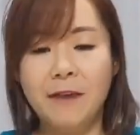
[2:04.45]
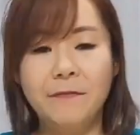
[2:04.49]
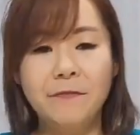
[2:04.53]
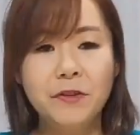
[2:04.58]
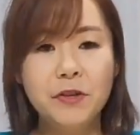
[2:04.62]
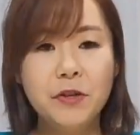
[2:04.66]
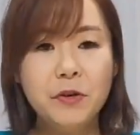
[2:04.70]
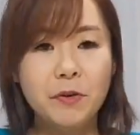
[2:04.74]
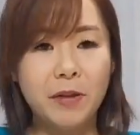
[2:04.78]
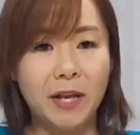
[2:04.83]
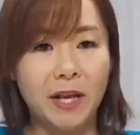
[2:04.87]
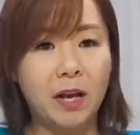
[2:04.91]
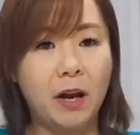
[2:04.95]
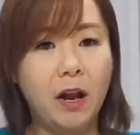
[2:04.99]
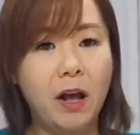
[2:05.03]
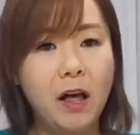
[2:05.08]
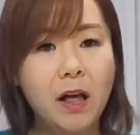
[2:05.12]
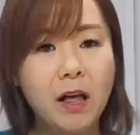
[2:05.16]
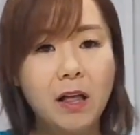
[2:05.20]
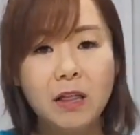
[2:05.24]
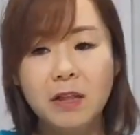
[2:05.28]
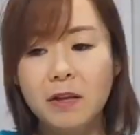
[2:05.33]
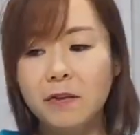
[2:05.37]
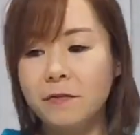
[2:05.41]
After you get
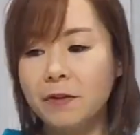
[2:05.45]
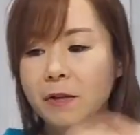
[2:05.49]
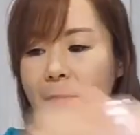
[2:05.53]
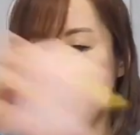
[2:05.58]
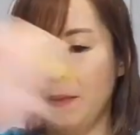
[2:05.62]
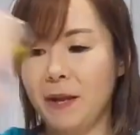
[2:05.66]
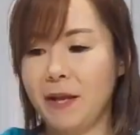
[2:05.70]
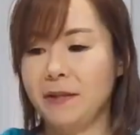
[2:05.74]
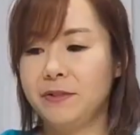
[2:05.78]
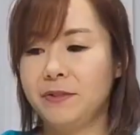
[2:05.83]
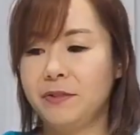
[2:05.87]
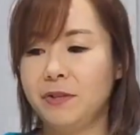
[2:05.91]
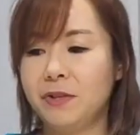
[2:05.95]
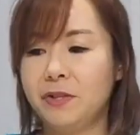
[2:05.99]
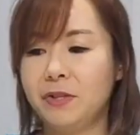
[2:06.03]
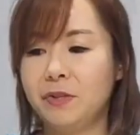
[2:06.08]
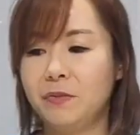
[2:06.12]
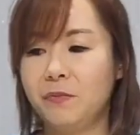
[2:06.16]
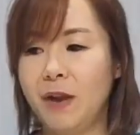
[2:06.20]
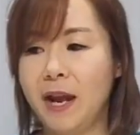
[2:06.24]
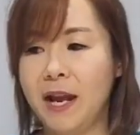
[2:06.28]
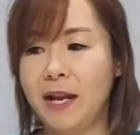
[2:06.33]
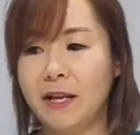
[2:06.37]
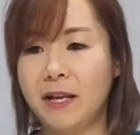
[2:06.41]
all of your
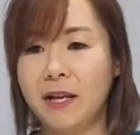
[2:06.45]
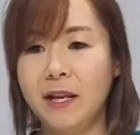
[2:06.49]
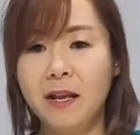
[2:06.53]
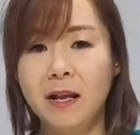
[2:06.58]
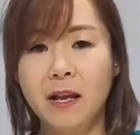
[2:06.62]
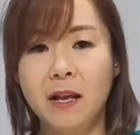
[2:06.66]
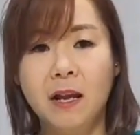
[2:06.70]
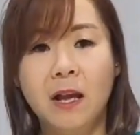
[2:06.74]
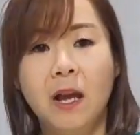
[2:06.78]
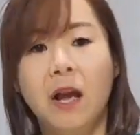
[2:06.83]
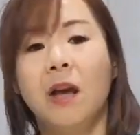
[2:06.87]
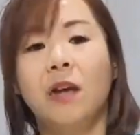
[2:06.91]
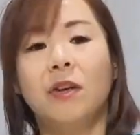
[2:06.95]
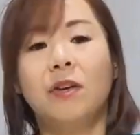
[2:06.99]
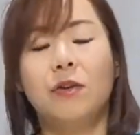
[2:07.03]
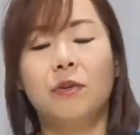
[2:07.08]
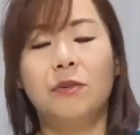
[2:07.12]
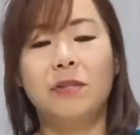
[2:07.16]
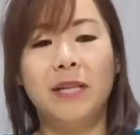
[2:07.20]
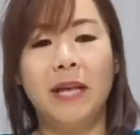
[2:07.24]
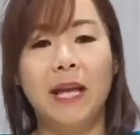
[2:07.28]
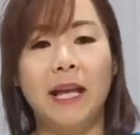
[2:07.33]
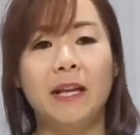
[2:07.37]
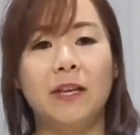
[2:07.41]
pencils ready,
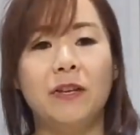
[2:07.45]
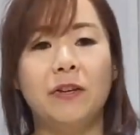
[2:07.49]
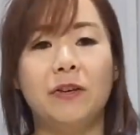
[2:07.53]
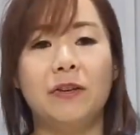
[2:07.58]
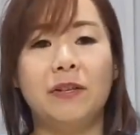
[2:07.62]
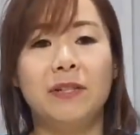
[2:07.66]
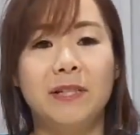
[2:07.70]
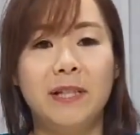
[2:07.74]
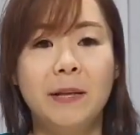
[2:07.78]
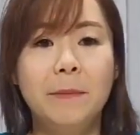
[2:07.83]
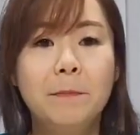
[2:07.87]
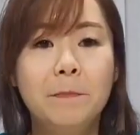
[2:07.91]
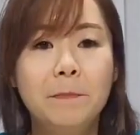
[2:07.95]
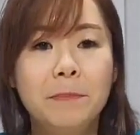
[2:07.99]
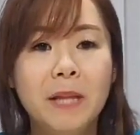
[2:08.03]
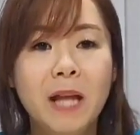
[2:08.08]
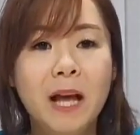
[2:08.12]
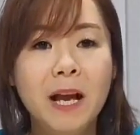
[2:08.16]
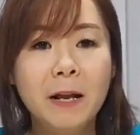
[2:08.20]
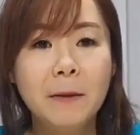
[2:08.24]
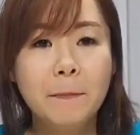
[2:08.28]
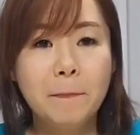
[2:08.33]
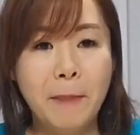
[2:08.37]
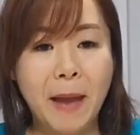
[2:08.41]
you take your
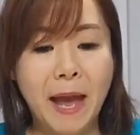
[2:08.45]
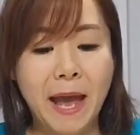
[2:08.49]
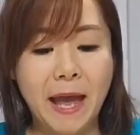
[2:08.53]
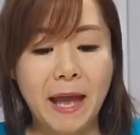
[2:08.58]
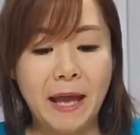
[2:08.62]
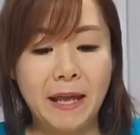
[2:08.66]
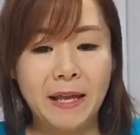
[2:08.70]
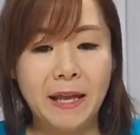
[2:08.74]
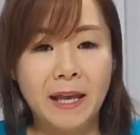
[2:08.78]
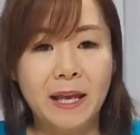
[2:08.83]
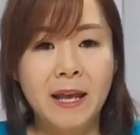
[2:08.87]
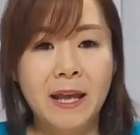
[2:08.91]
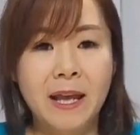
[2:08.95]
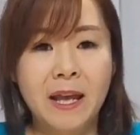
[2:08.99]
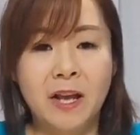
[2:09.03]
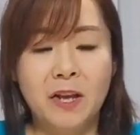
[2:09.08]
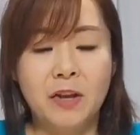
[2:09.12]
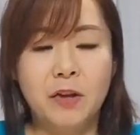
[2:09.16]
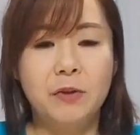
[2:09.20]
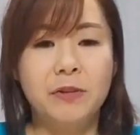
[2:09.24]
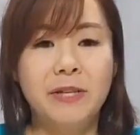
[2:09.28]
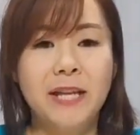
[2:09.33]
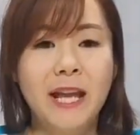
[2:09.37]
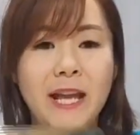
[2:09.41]
Ziploc bag,
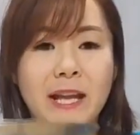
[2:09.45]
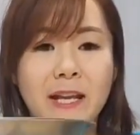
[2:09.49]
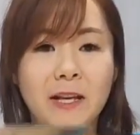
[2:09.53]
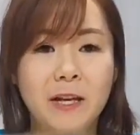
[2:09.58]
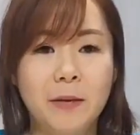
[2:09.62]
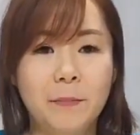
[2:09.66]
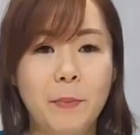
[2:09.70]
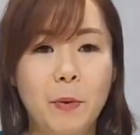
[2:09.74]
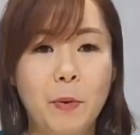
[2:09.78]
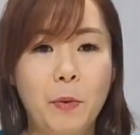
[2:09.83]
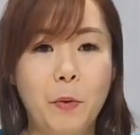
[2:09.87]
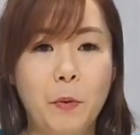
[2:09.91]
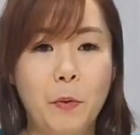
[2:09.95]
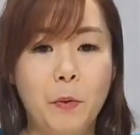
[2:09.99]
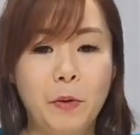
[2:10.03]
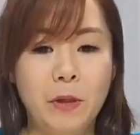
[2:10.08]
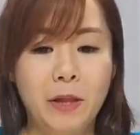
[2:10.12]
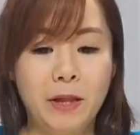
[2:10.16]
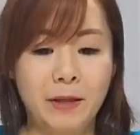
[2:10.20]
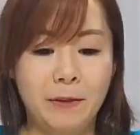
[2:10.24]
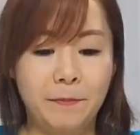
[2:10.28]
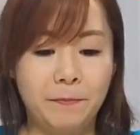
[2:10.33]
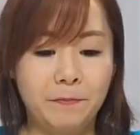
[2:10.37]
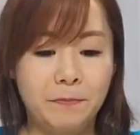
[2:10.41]
you take your
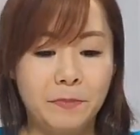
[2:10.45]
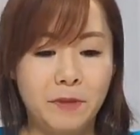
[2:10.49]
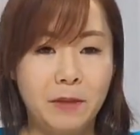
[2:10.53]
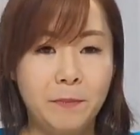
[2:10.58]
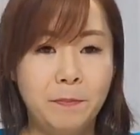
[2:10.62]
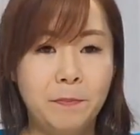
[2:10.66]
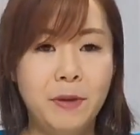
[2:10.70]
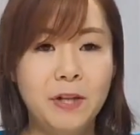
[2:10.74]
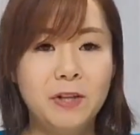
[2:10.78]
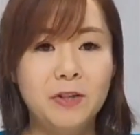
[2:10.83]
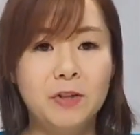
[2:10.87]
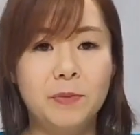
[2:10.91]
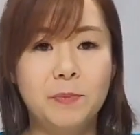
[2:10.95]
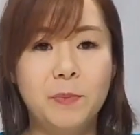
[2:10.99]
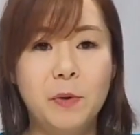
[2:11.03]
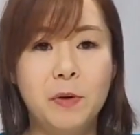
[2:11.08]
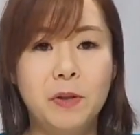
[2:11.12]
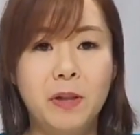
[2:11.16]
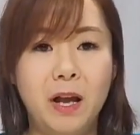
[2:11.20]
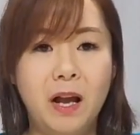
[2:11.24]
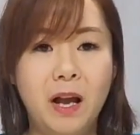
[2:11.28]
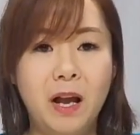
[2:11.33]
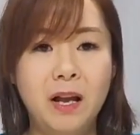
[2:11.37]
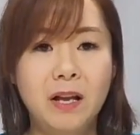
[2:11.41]
bowl, put
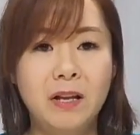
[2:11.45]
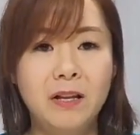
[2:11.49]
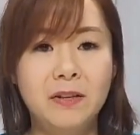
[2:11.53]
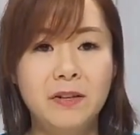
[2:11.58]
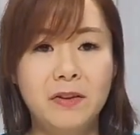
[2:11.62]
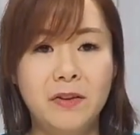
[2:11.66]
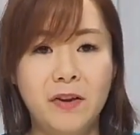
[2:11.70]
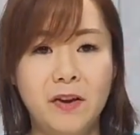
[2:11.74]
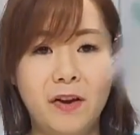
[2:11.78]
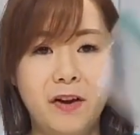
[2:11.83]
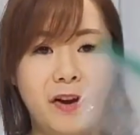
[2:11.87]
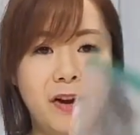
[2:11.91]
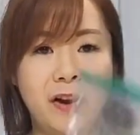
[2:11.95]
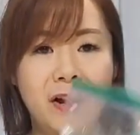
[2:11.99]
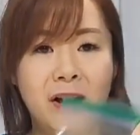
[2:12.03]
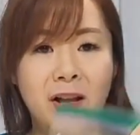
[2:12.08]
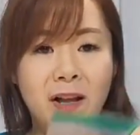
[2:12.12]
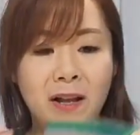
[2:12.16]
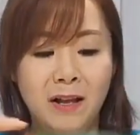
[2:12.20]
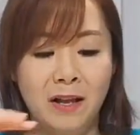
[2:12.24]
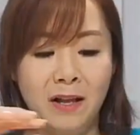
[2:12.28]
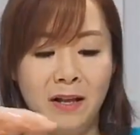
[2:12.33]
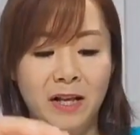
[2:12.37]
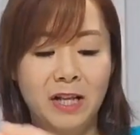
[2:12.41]
your bowl
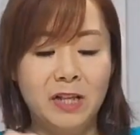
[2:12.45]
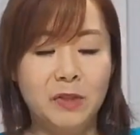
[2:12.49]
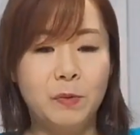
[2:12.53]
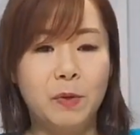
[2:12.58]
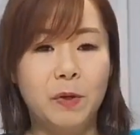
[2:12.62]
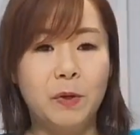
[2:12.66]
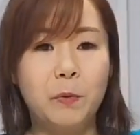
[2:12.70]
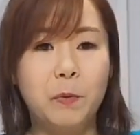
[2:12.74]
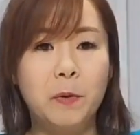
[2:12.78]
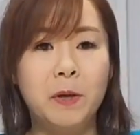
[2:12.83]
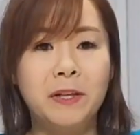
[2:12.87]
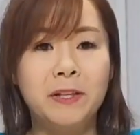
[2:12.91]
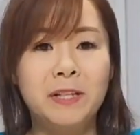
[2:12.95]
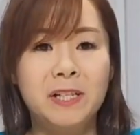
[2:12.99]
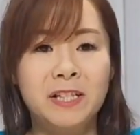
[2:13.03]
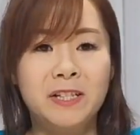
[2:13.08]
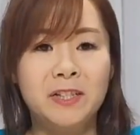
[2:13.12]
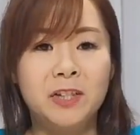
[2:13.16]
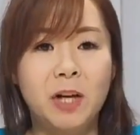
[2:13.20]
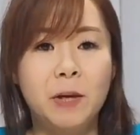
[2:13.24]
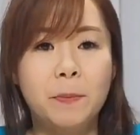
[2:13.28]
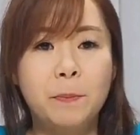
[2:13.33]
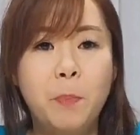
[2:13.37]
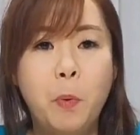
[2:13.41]
under, because we're
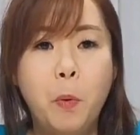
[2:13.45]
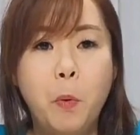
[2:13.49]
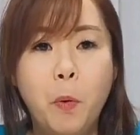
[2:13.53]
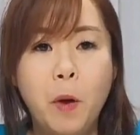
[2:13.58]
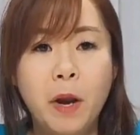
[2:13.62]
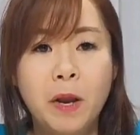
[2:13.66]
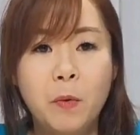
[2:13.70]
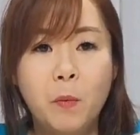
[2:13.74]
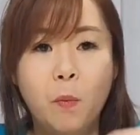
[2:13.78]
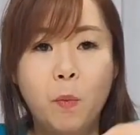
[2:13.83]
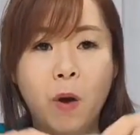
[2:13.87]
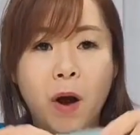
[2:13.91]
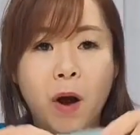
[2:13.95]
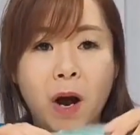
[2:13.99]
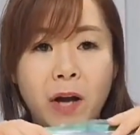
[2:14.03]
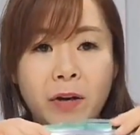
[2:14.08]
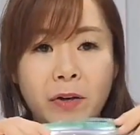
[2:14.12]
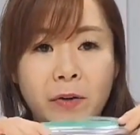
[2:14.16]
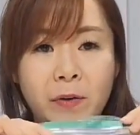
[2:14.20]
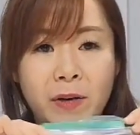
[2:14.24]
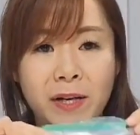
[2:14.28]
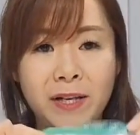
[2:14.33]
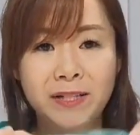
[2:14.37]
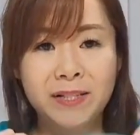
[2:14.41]
going to start pouring
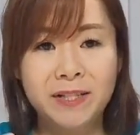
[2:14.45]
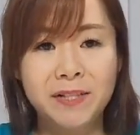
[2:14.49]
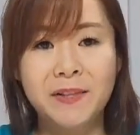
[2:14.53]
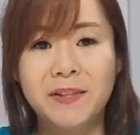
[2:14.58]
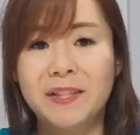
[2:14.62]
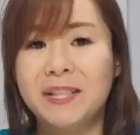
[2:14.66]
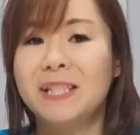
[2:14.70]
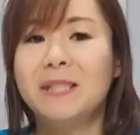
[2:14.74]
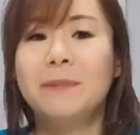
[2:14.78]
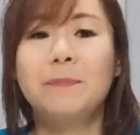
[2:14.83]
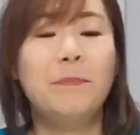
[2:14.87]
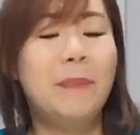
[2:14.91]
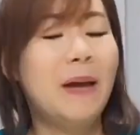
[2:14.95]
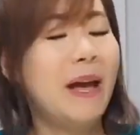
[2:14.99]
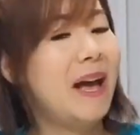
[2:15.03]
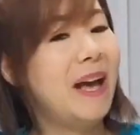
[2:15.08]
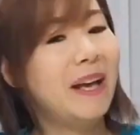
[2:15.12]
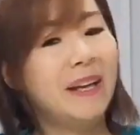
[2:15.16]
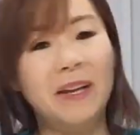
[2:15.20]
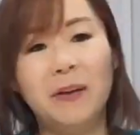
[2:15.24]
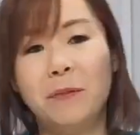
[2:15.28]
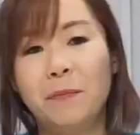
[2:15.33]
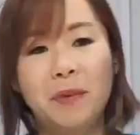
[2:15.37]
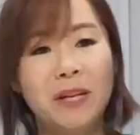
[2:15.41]
water into this
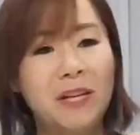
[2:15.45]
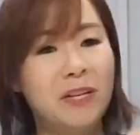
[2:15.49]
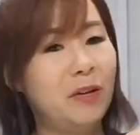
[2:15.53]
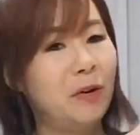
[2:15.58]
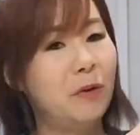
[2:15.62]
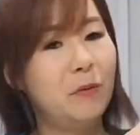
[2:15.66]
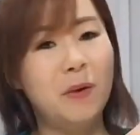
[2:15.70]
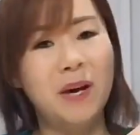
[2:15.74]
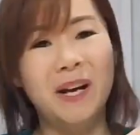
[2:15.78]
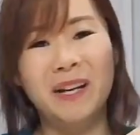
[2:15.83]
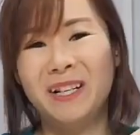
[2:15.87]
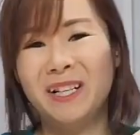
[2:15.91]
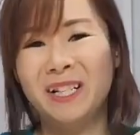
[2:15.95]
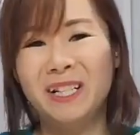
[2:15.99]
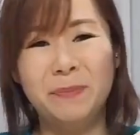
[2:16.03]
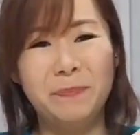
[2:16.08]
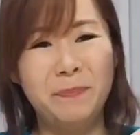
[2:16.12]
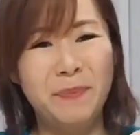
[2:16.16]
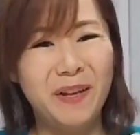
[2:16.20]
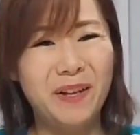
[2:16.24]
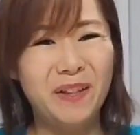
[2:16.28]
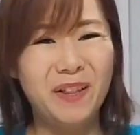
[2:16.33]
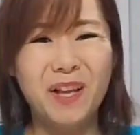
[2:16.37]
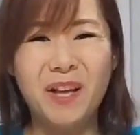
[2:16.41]
bag and we don't want
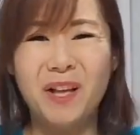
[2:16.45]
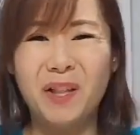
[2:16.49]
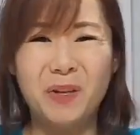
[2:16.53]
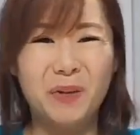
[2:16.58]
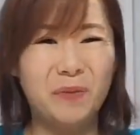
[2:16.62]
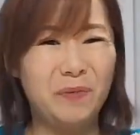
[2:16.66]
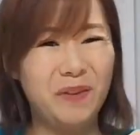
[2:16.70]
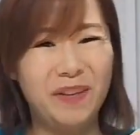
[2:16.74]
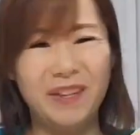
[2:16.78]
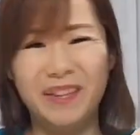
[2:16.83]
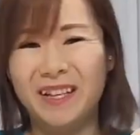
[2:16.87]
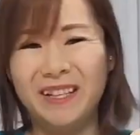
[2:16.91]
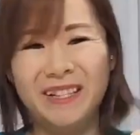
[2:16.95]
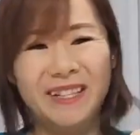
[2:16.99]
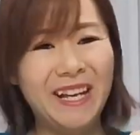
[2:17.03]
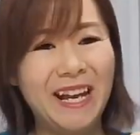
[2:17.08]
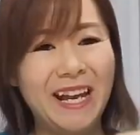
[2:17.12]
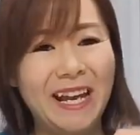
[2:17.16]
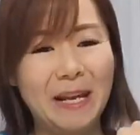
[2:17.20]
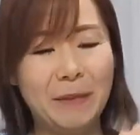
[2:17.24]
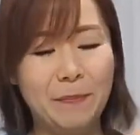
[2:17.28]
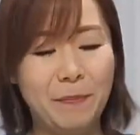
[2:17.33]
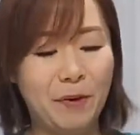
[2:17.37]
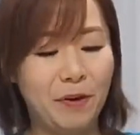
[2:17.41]
to spill all over
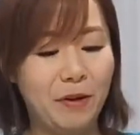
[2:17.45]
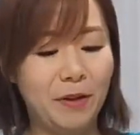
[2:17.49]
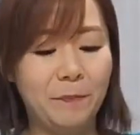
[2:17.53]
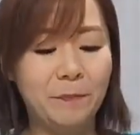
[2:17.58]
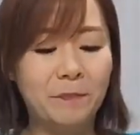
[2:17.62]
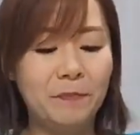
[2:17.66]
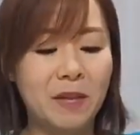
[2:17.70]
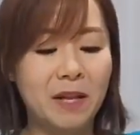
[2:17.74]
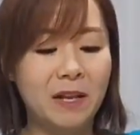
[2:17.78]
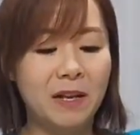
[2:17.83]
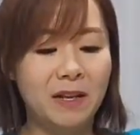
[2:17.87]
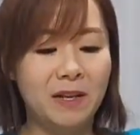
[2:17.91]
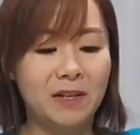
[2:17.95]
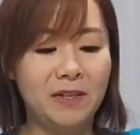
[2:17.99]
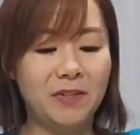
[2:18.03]
the table.